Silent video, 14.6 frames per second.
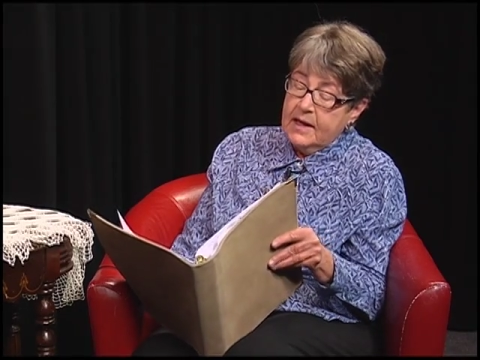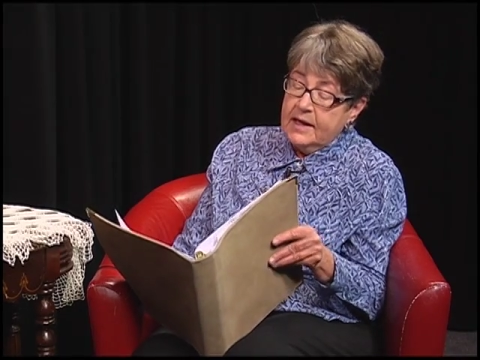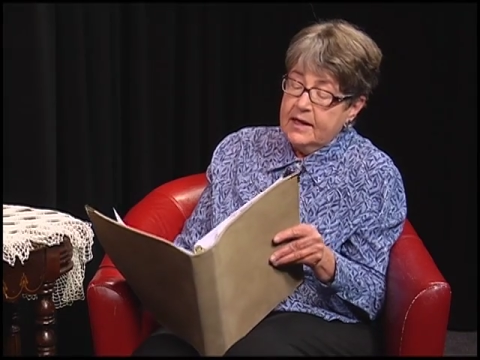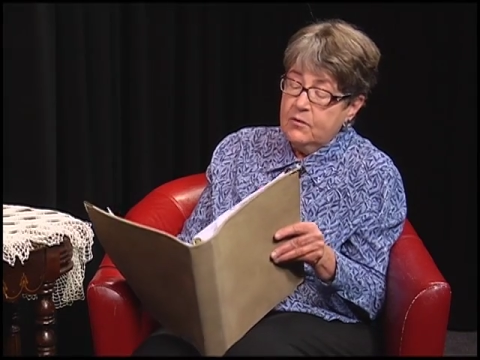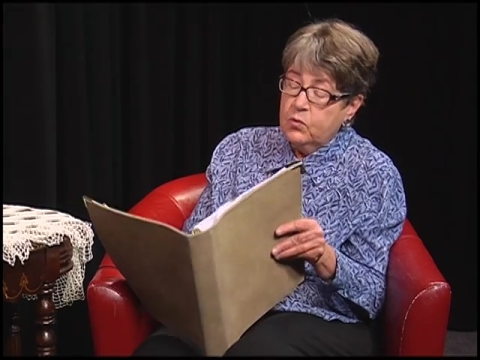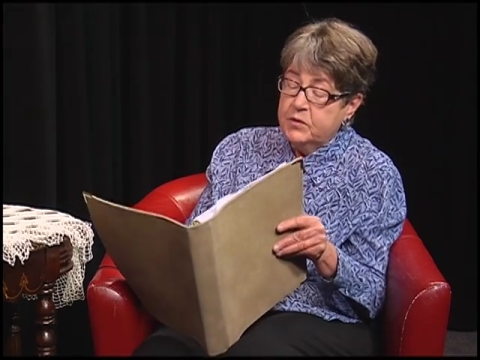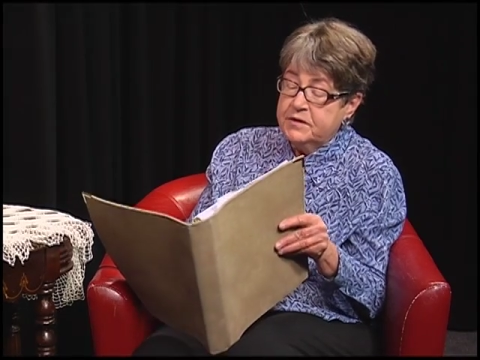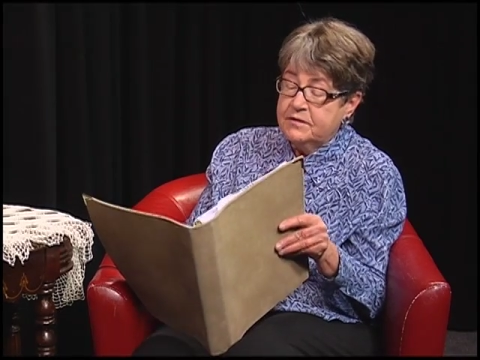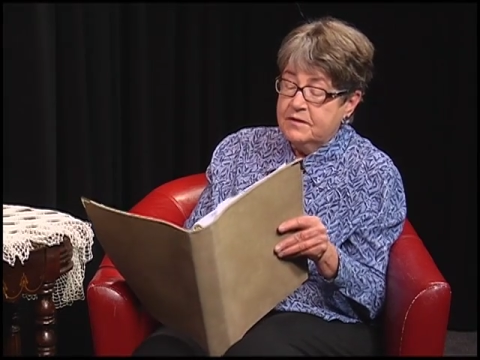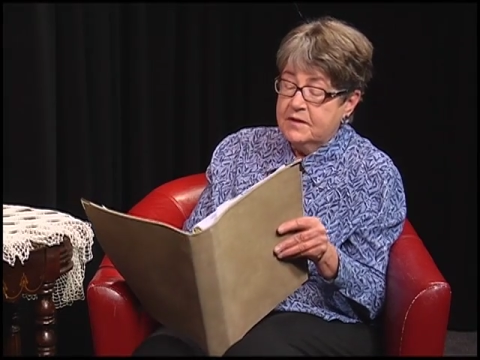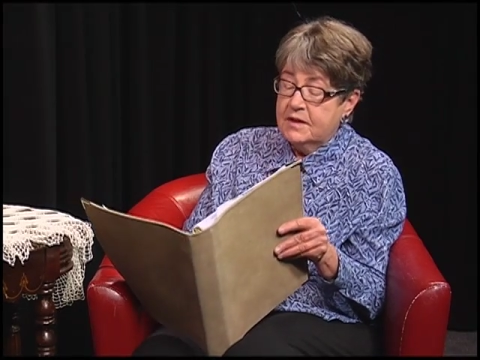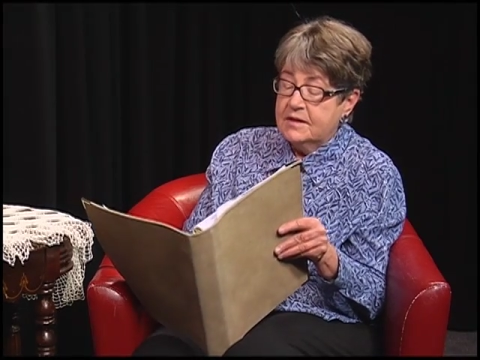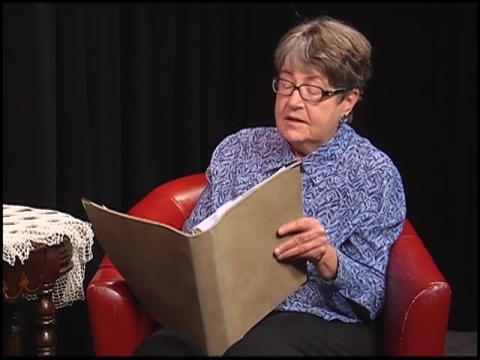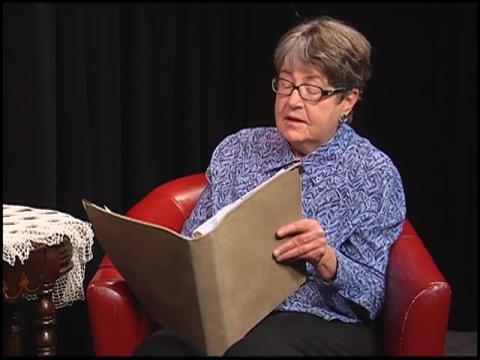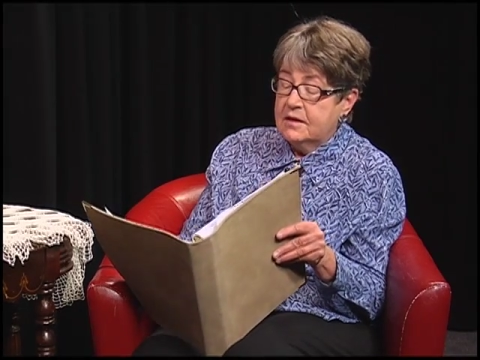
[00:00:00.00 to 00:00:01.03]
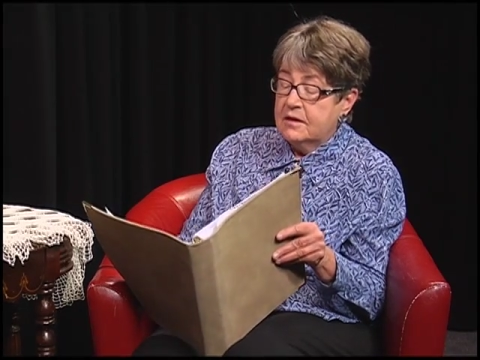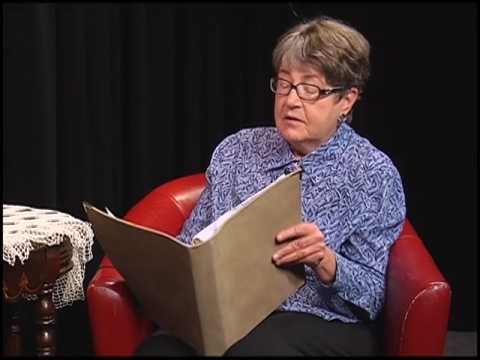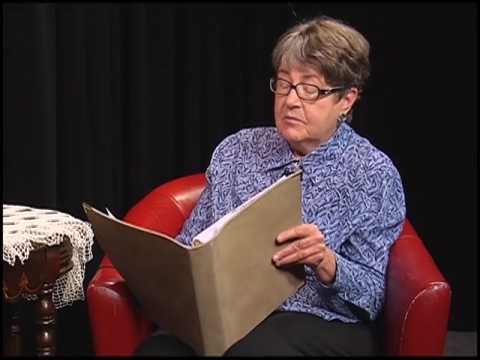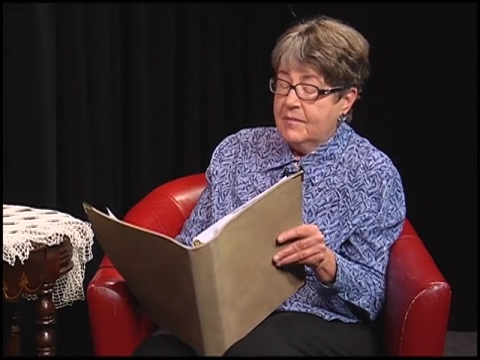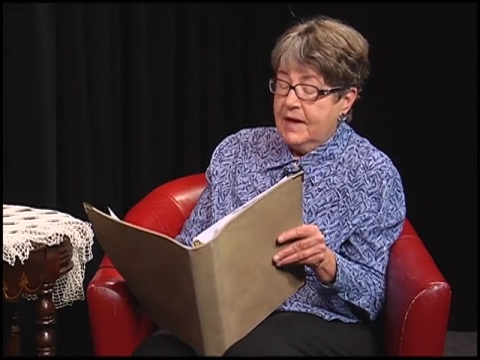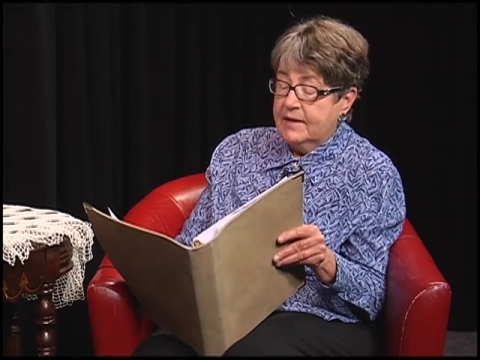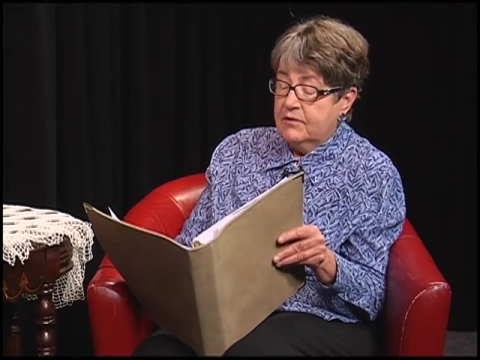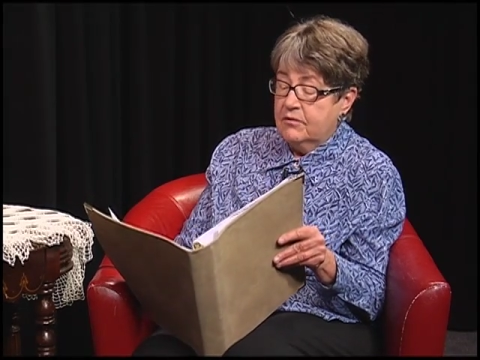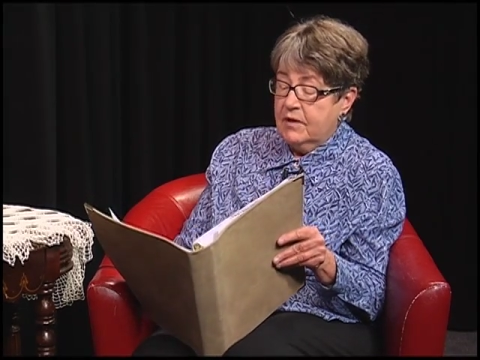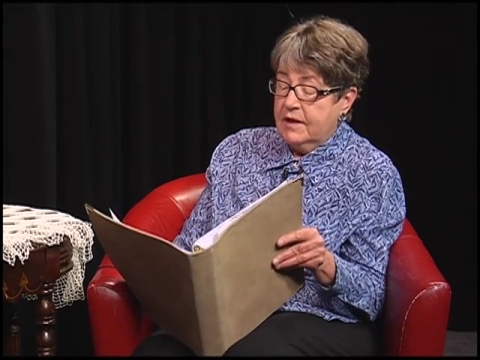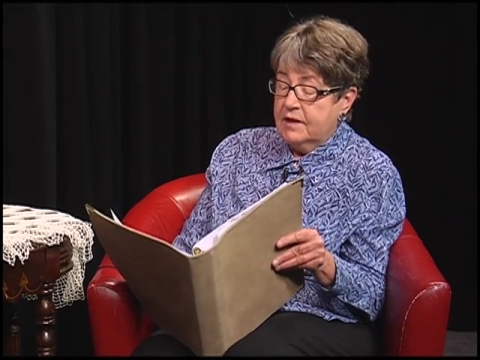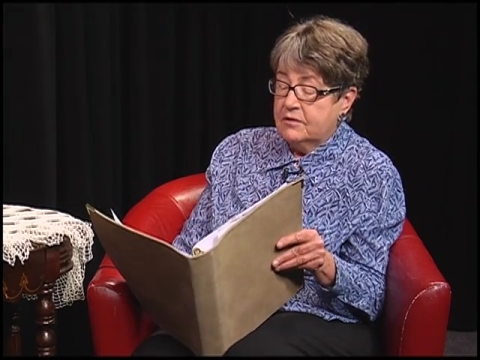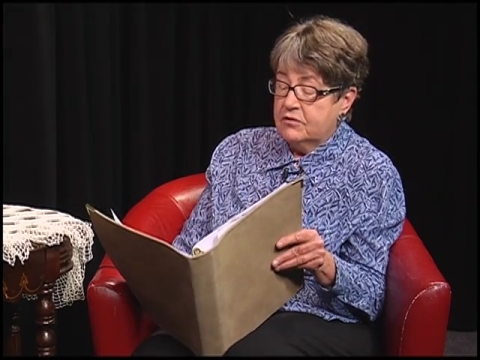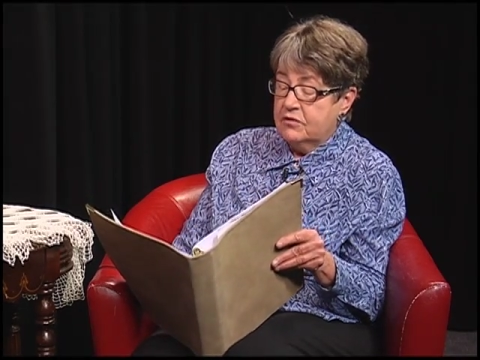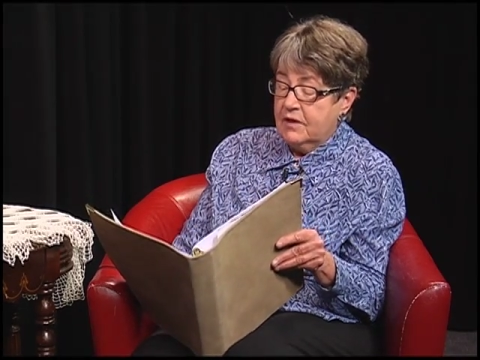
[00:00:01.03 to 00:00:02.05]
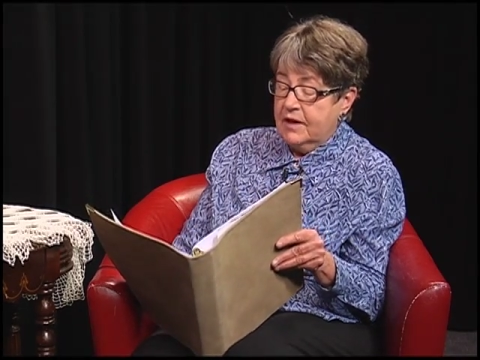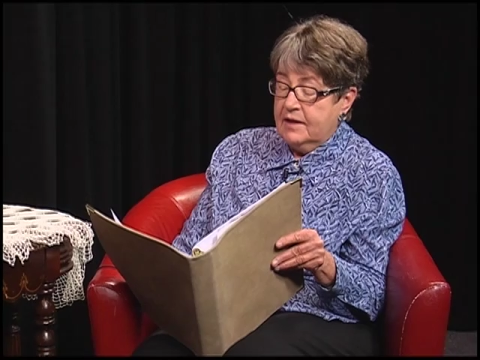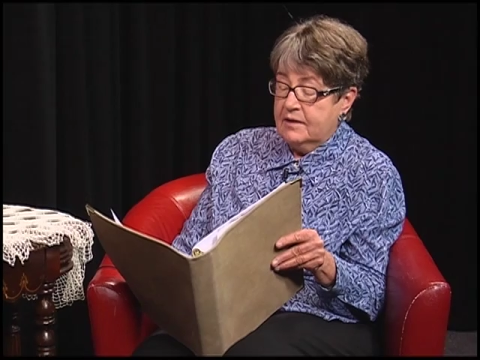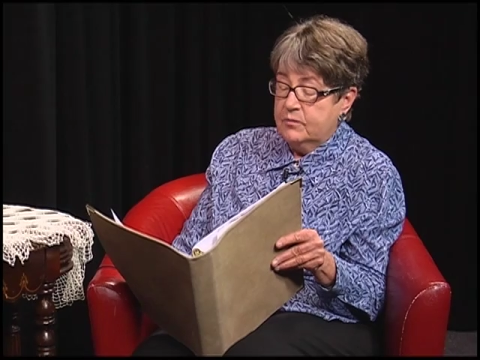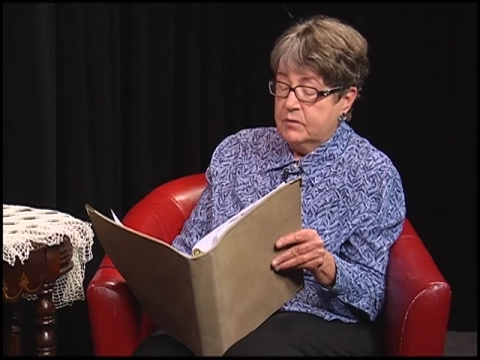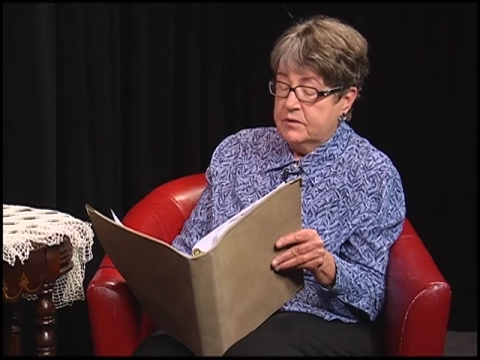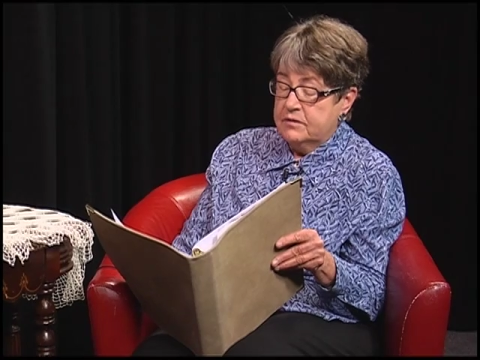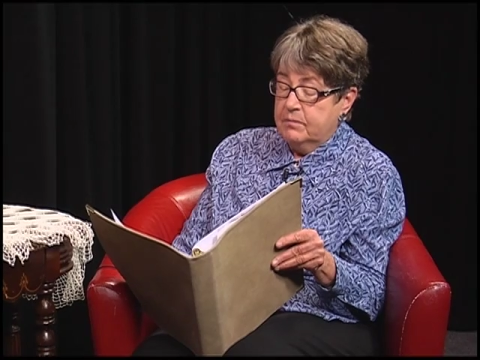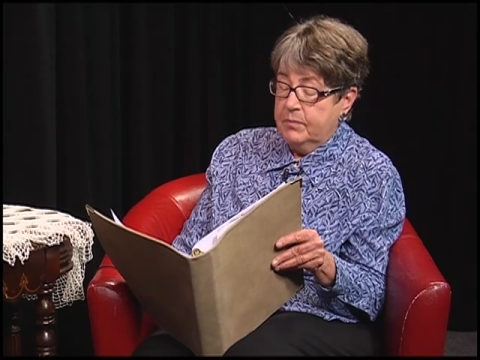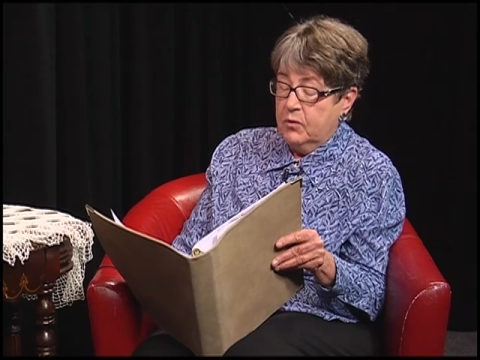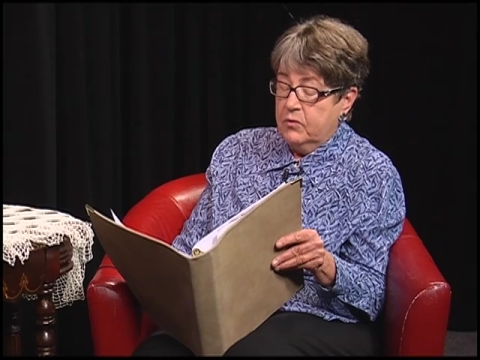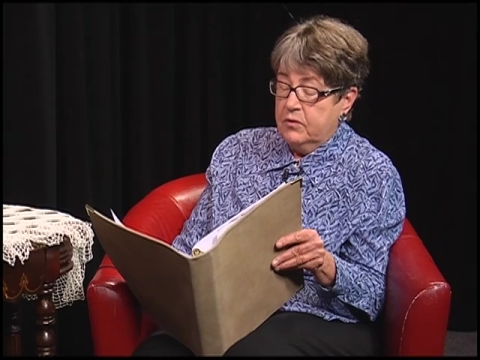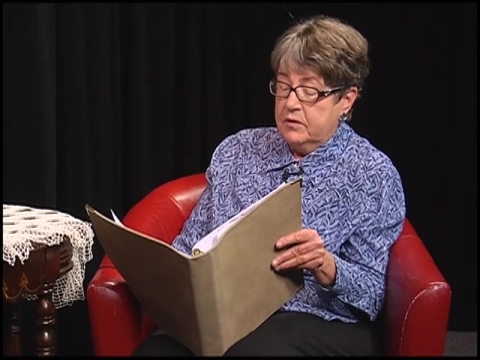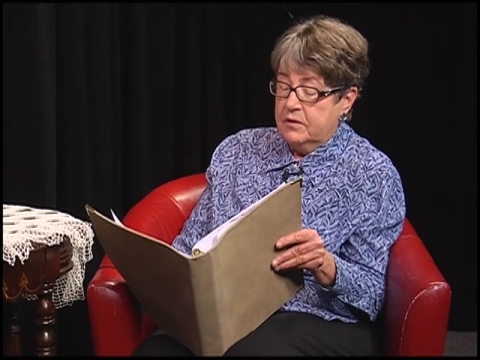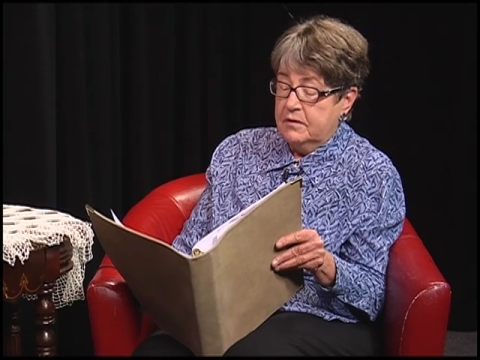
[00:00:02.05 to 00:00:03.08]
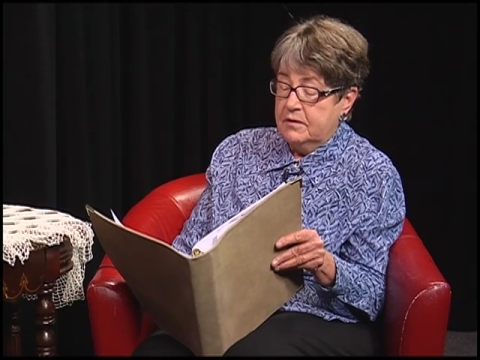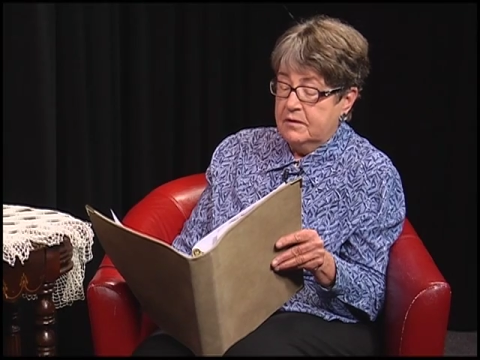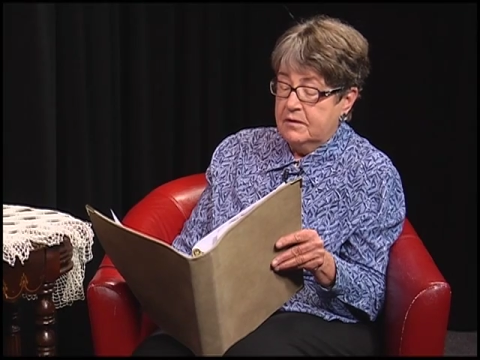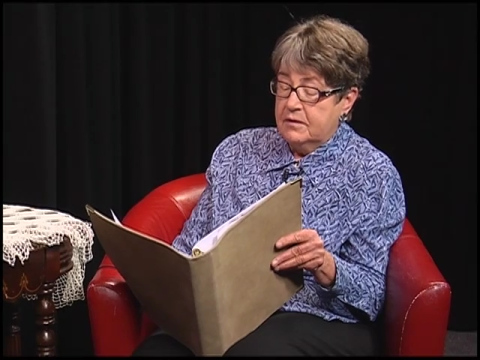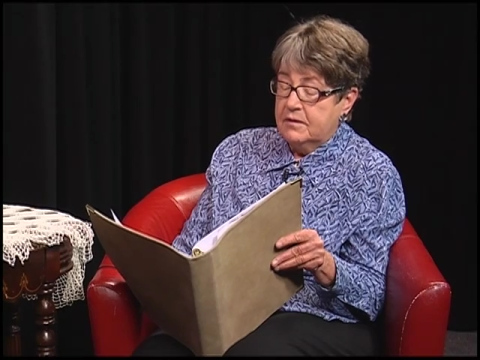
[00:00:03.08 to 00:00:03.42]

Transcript: It was the year my grandchild was born,